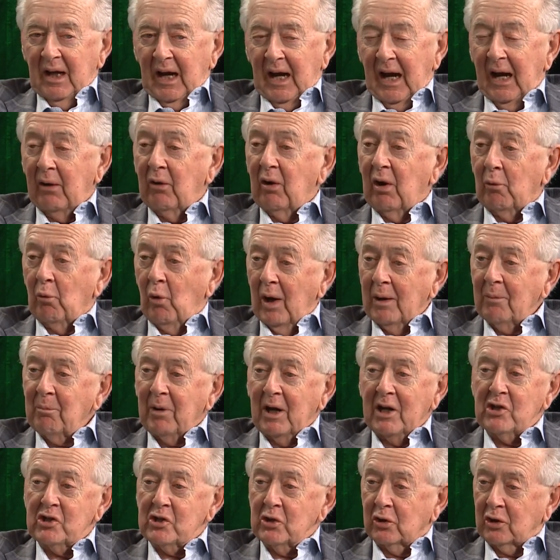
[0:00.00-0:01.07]
And one
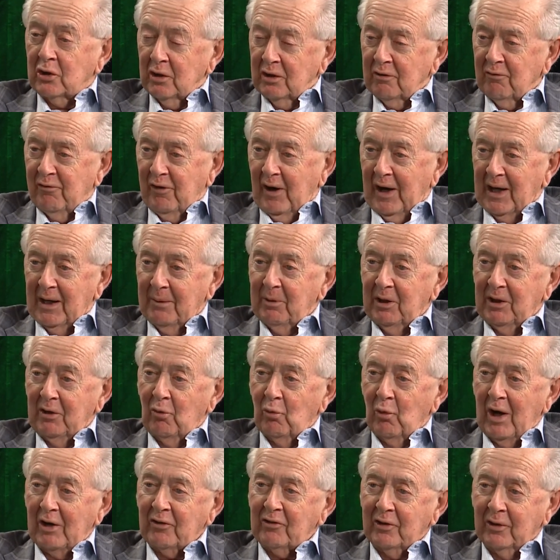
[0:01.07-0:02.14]
place you could find them in
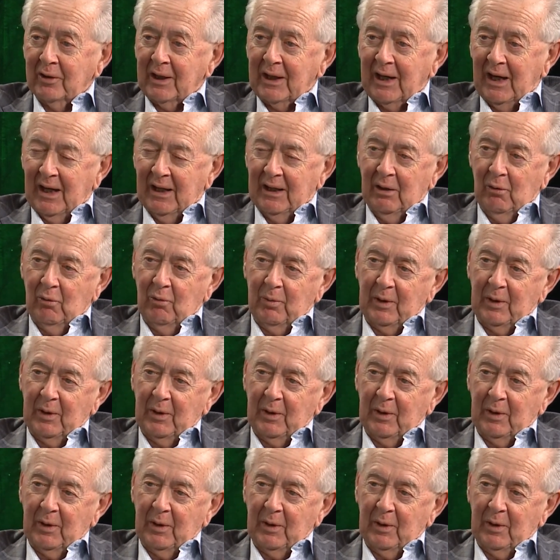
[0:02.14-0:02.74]
Western Canada,